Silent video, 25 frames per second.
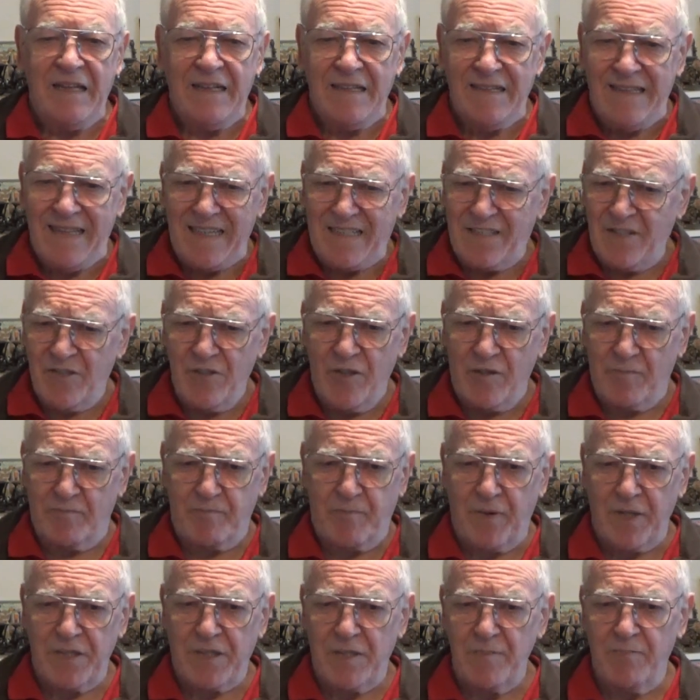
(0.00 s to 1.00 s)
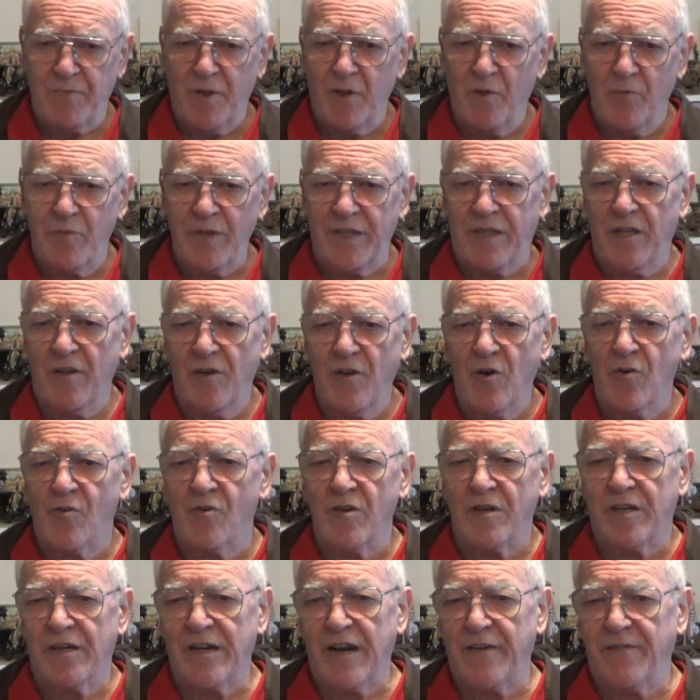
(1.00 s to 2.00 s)
That's not possible with the
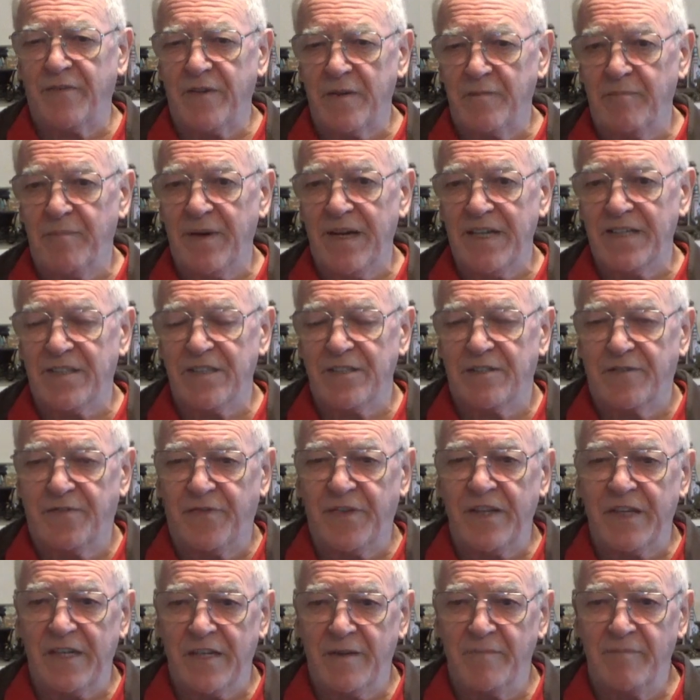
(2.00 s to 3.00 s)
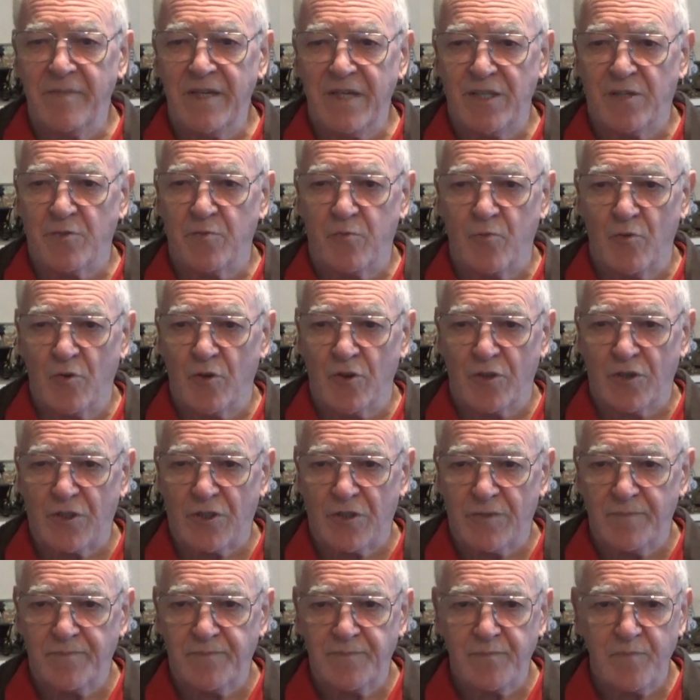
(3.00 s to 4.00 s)
logographic based Vietnamese
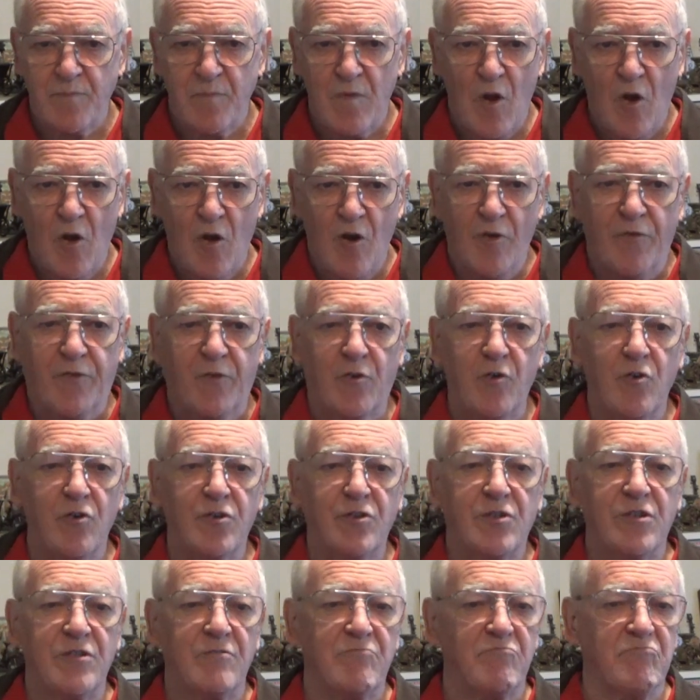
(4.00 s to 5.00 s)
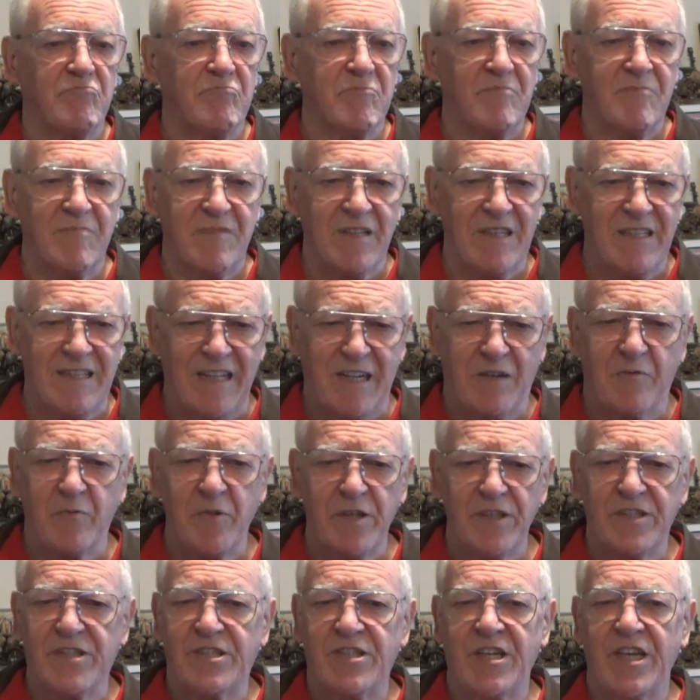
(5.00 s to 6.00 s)
words. Of course, that
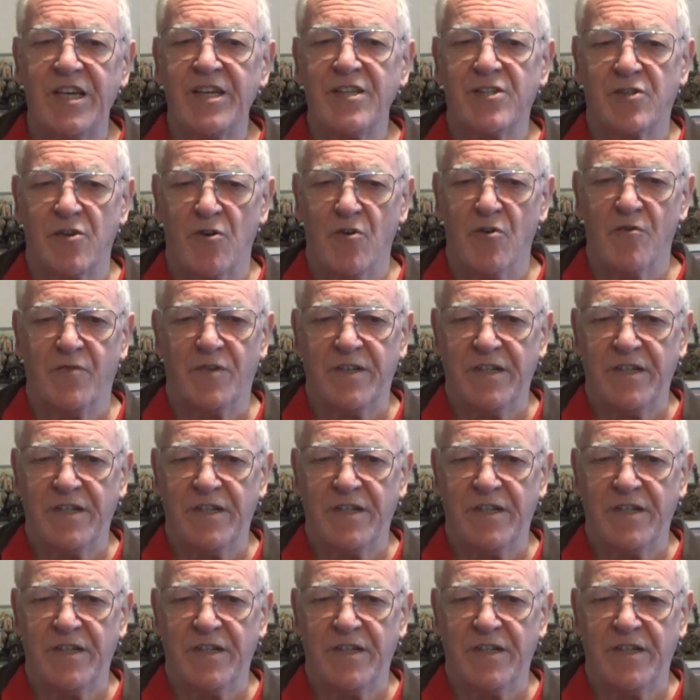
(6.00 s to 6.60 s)
will change over